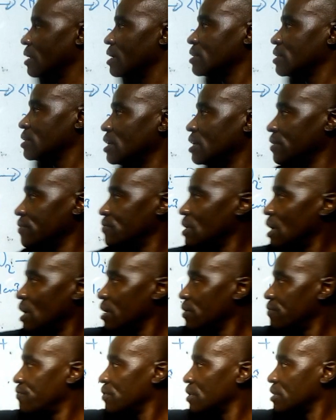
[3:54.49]
Then
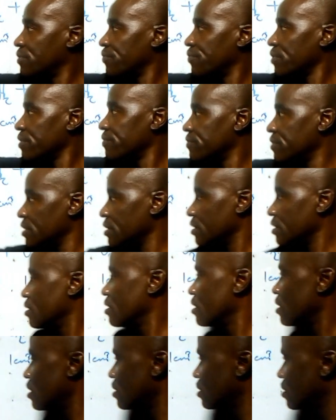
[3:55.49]
if it's 50
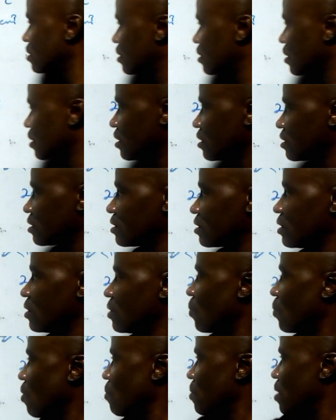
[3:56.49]
in this case,
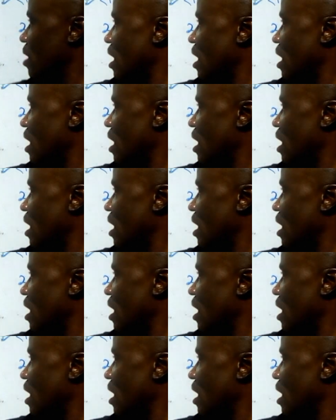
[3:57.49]
what we